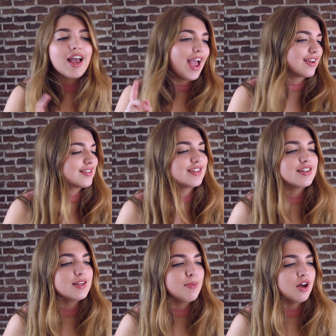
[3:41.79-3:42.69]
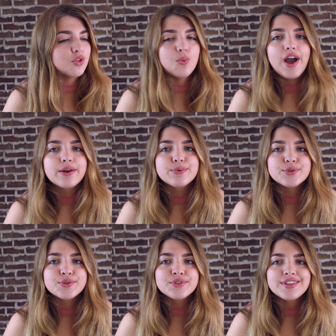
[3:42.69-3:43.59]
I accidentally bought the wide
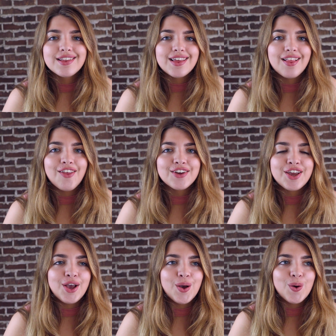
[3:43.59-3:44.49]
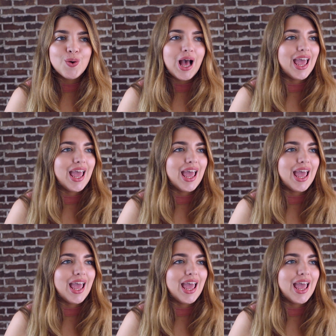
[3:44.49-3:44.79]
rule not that long ago,